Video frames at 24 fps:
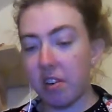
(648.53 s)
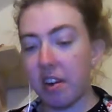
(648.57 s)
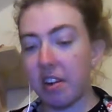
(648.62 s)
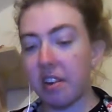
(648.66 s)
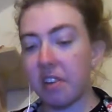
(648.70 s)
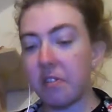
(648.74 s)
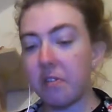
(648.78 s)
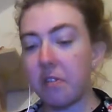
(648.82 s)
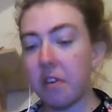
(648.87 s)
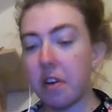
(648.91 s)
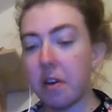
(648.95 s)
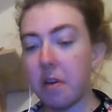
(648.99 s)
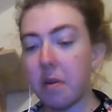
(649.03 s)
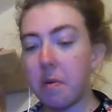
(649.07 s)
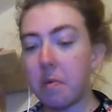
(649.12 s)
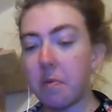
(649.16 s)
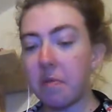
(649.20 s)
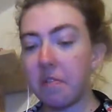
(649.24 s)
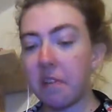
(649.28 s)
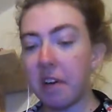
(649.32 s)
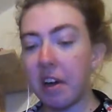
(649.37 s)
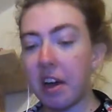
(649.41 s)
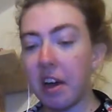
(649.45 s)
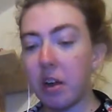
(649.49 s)
Chinese
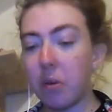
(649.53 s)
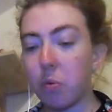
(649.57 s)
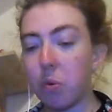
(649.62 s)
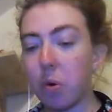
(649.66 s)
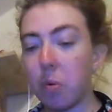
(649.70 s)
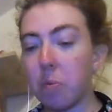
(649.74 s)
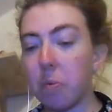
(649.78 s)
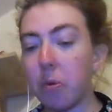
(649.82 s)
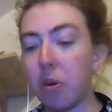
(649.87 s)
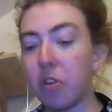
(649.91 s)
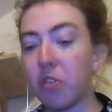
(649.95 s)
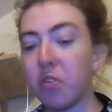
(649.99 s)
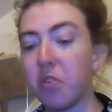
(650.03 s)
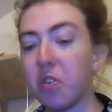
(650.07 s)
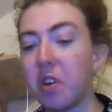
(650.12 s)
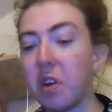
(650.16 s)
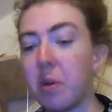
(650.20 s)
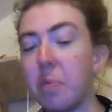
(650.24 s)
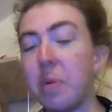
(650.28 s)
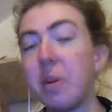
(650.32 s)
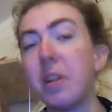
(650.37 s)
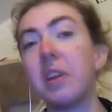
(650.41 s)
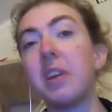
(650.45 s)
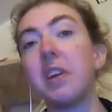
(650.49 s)
firm fined
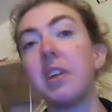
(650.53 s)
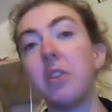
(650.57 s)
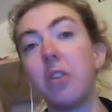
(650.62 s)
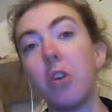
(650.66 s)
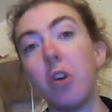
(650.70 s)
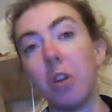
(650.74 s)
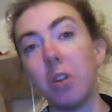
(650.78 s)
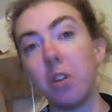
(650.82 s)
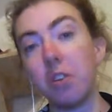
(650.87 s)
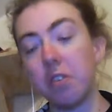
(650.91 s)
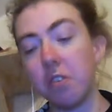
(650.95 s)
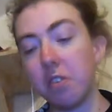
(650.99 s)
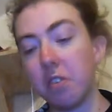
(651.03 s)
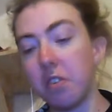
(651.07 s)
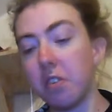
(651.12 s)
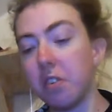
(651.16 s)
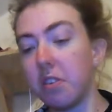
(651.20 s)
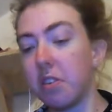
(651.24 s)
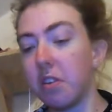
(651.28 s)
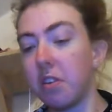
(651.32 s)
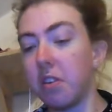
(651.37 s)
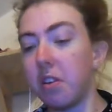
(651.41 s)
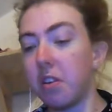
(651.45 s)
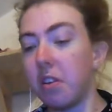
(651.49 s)
$1.3 billion
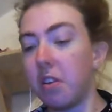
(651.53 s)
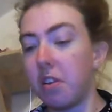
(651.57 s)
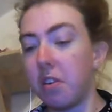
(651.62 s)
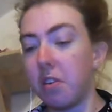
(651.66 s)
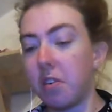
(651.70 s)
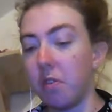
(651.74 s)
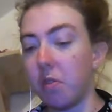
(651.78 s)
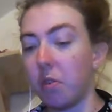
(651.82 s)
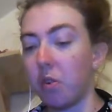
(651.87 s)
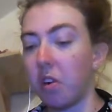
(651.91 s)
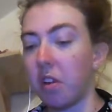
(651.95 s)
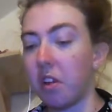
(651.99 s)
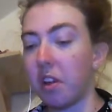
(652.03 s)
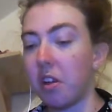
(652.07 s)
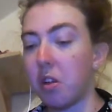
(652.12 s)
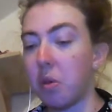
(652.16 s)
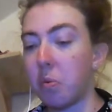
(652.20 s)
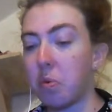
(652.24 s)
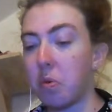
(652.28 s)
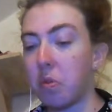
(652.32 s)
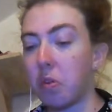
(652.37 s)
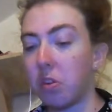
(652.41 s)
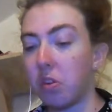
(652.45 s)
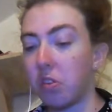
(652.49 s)
for
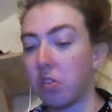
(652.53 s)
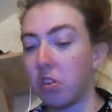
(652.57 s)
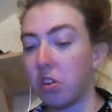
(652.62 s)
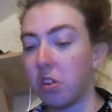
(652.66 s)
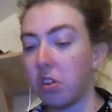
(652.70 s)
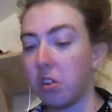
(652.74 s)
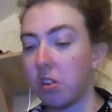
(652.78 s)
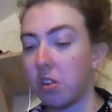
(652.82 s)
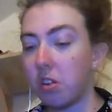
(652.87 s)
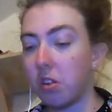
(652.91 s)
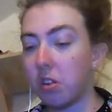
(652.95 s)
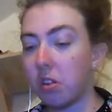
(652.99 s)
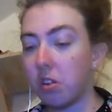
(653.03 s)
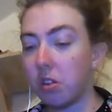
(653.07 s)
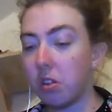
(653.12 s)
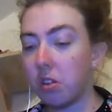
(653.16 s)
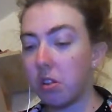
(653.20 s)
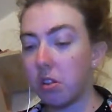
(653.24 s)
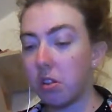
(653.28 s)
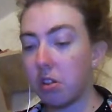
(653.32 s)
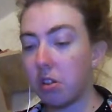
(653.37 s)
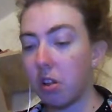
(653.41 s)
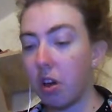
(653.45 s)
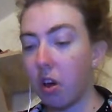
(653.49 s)
illegal production
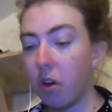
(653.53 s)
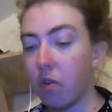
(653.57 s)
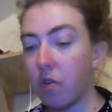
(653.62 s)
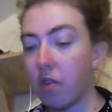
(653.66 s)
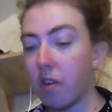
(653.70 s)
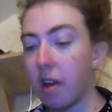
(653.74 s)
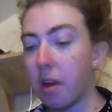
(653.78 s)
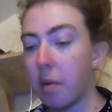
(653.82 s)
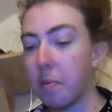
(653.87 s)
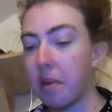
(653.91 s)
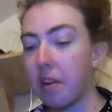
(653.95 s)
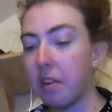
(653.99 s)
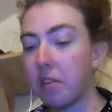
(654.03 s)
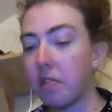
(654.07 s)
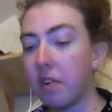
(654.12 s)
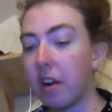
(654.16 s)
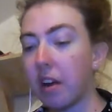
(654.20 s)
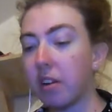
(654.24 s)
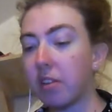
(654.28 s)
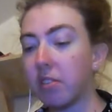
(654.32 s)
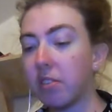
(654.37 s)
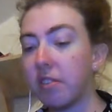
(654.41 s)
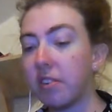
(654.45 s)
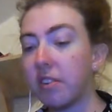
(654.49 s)
of
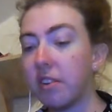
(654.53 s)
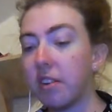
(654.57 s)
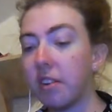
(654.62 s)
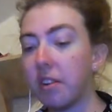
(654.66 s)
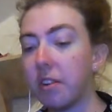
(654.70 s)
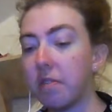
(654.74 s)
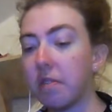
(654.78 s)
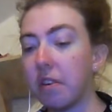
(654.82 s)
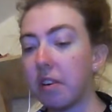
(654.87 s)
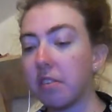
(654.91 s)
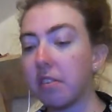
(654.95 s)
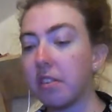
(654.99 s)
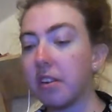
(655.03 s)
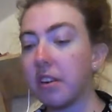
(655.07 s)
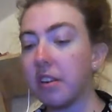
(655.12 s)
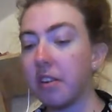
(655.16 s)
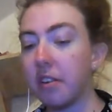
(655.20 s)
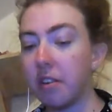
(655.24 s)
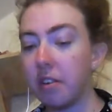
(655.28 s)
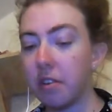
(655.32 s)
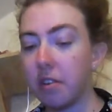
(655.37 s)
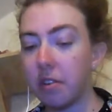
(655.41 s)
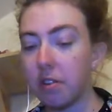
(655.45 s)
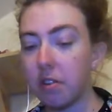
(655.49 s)
rabies
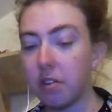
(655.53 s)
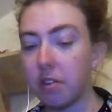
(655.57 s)
vaccine.